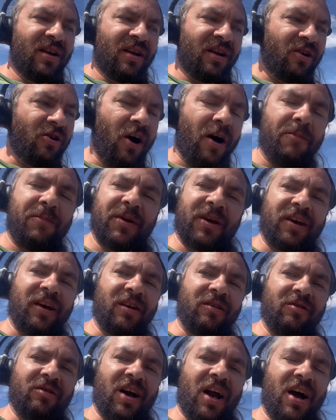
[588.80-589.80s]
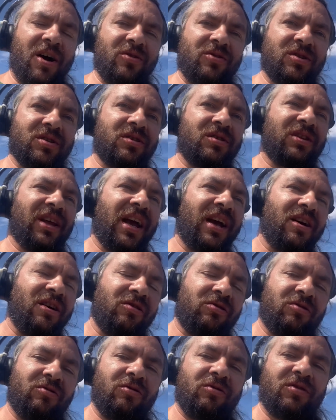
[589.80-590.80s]
complicated routes, take a
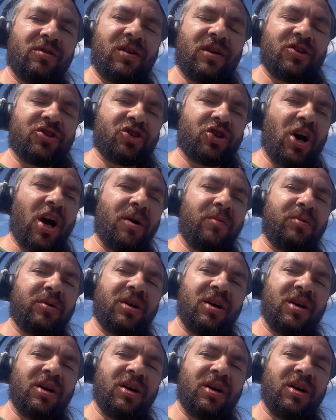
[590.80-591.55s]
sharp